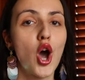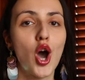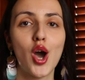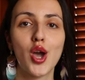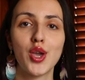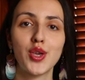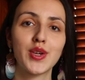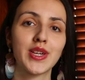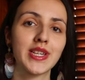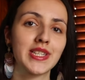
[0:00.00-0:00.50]

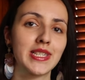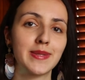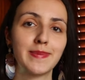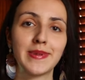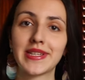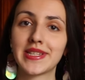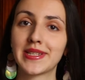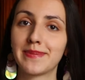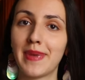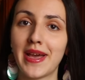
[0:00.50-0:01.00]
oh you can
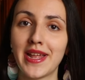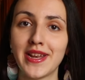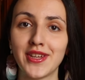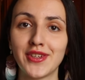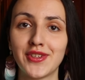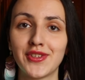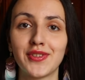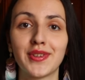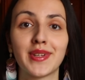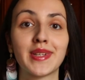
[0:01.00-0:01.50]
speak
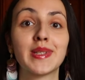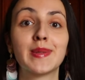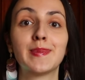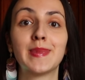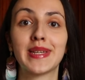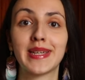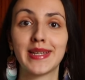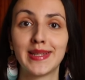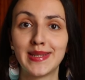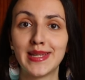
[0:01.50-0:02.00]
spanish you can
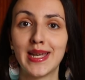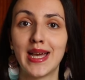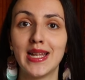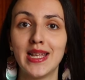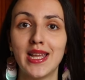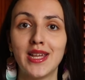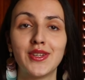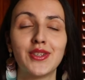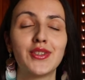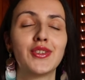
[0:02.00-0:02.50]
speak
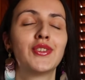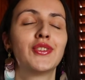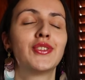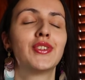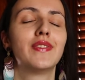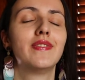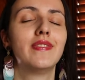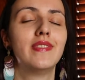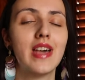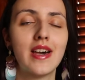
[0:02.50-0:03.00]
italian you
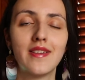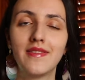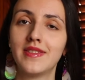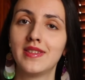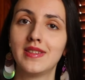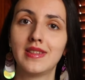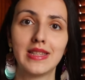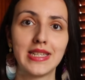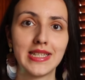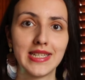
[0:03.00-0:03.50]
should
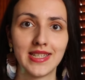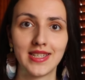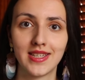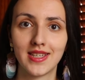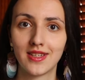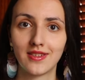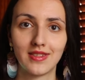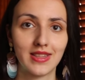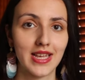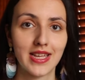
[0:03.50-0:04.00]
definitely
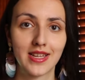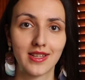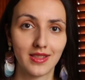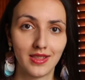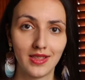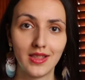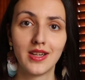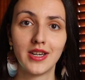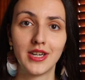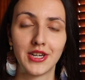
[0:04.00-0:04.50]
like
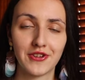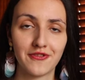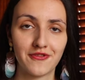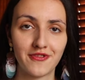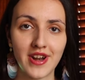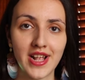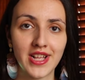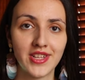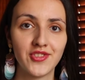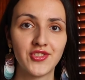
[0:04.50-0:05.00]
learn
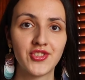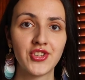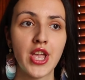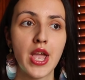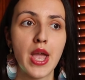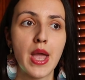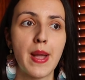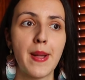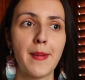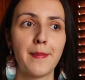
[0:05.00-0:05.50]
French,
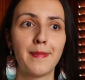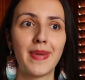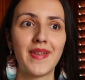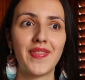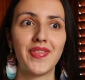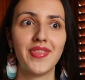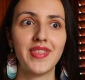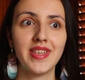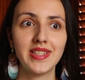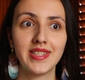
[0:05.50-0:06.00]

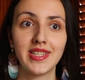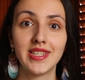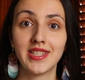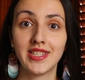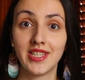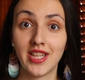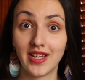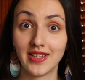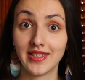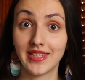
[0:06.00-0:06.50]
but this
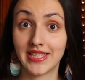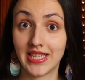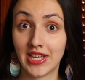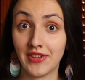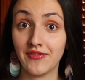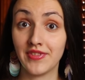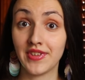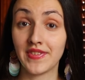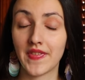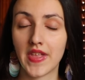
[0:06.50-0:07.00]
is not
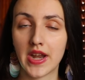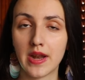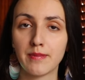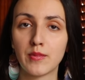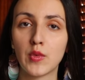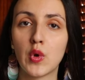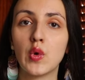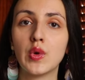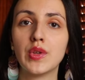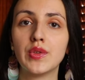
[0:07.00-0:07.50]
something that
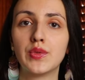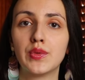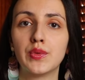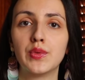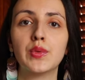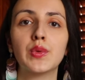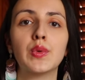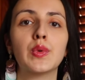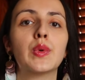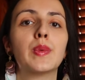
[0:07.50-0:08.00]
I'm going to
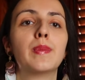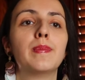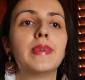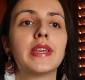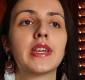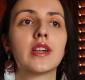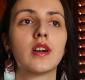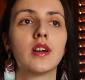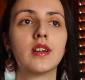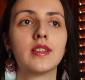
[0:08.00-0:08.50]
do
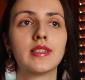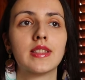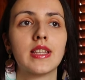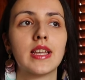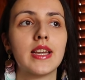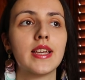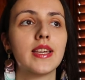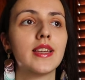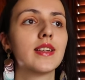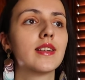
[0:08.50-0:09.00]
because
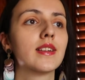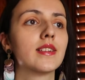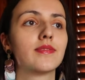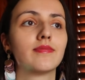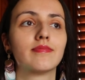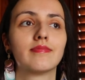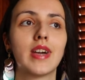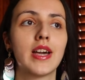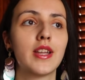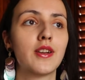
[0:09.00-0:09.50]
like
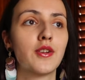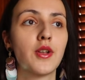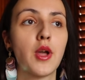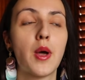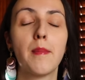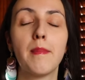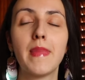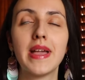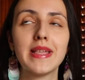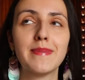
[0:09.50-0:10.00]
I don't
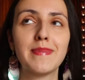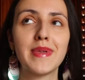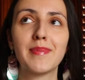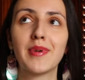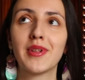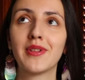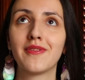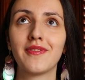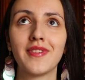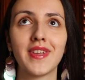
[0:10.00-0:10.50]
know, many
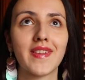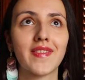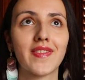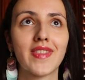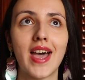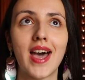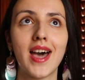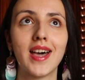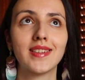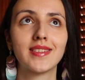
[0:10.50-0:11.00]
people
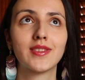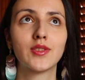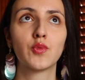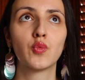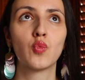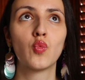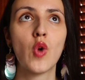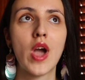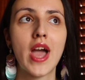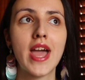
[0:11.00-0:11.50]
think that
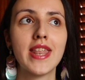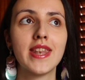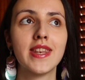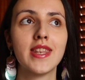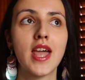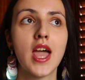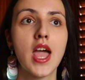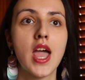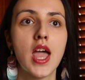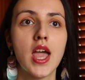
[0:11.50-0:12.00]

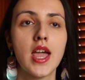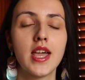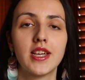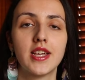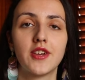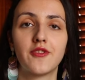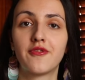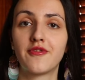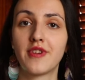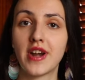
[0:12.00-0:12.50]
when
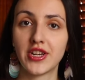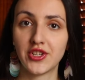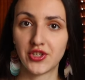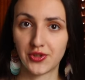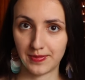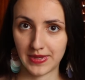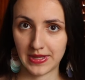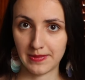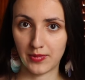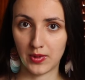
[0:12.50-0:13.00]

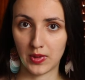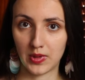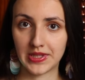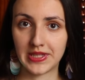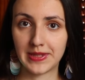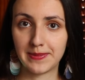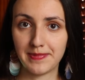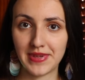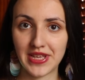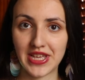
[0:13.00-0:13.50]
French people
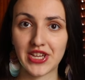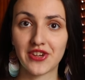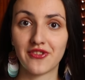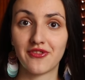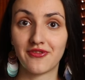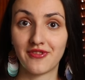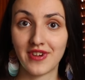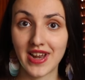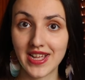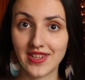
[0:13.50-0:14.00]
speak
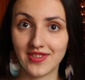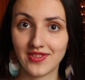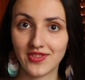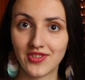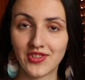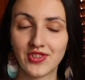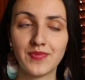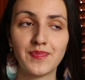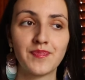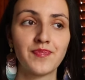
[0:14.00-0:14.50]

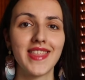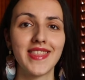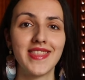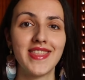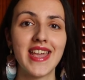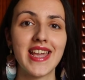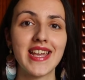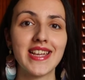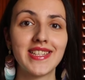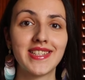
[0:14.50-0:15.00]
French,
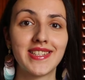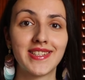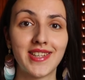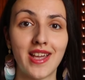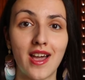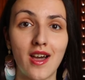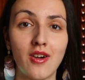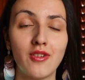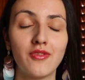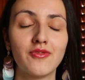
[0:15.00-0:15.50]
they
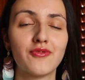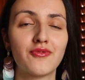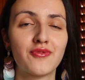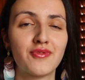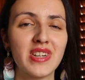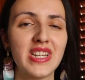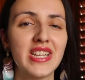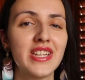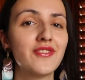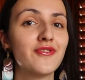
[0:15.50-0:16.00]
sound
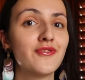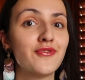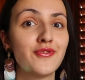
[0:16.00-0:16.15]
really